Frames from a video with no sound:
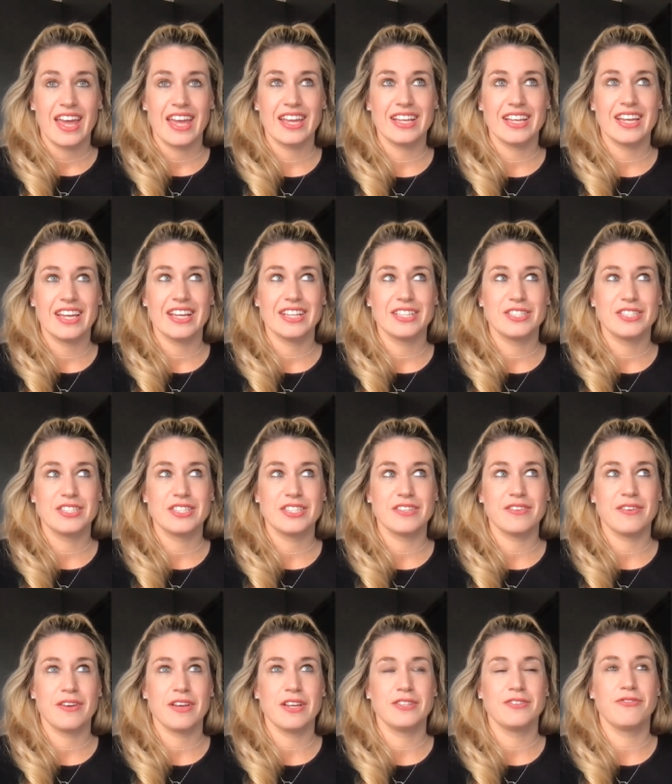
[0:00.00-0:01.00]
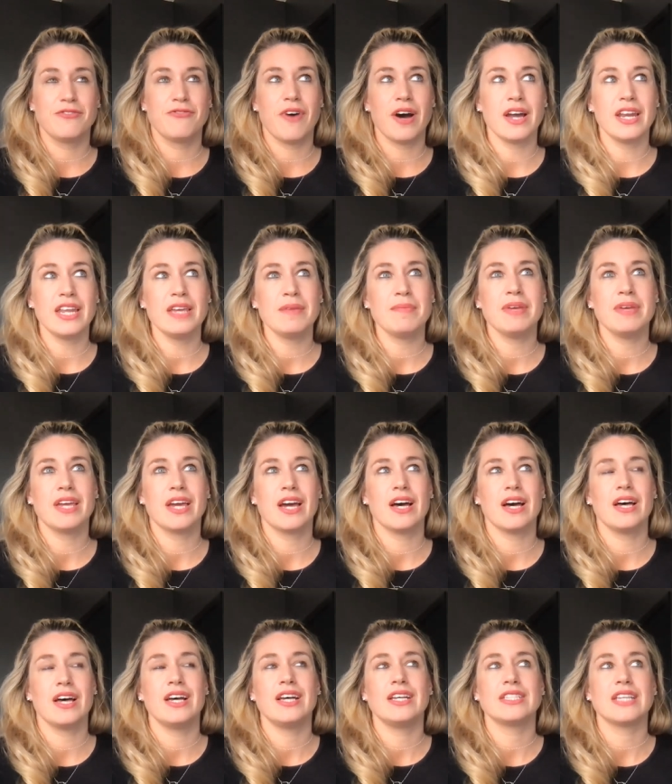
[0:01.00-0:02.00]
it, it's it's funny
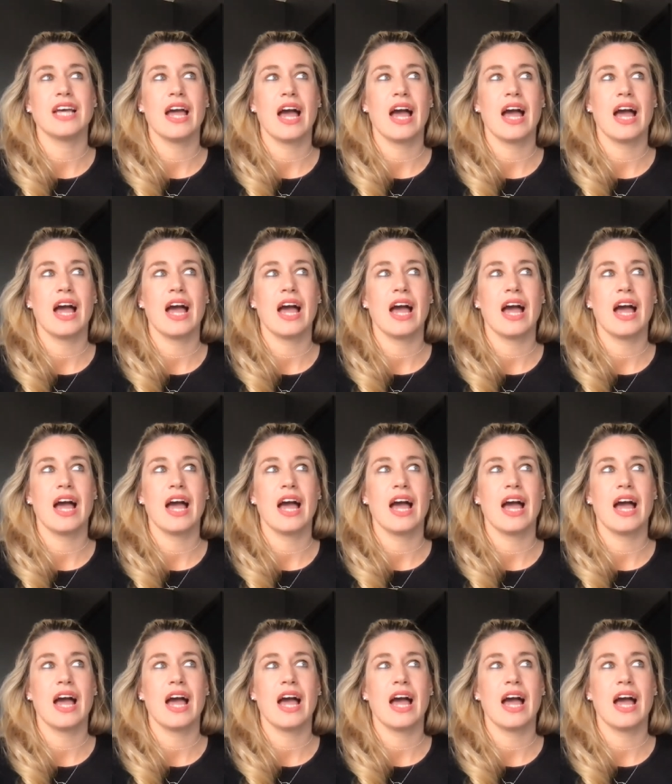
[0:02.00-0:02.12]
because